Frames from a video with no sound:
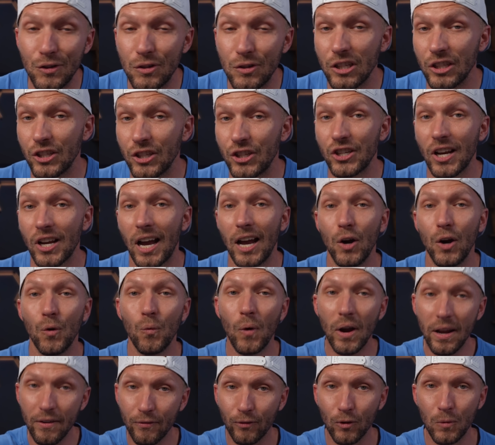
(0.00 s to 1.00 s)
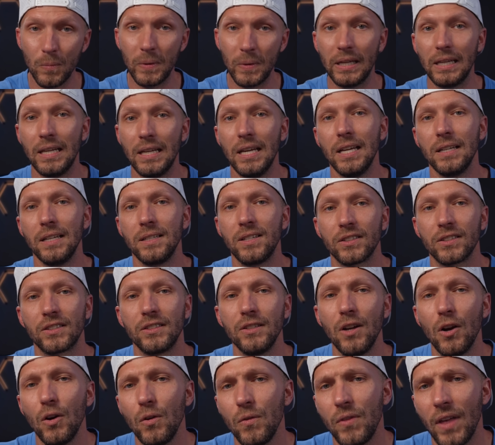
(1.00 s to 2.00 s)
you should shy away from it, just
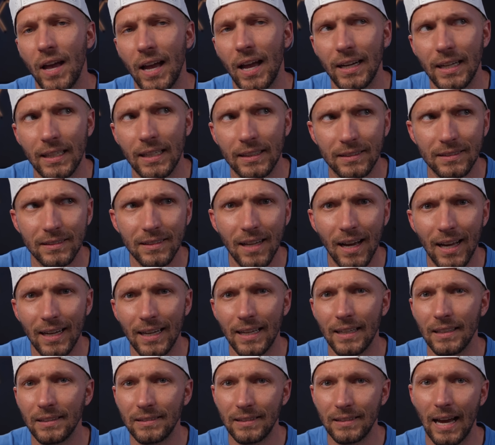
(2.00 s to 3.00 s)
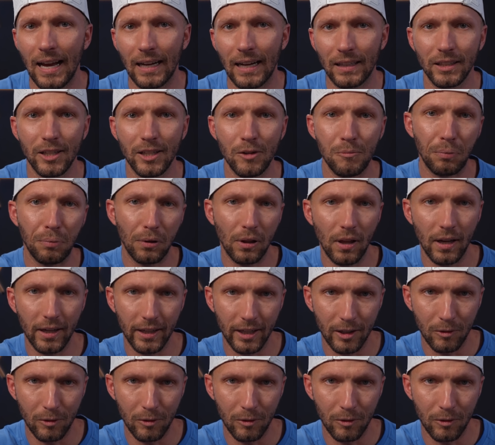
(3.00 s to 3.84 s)
know that it's not exactly plug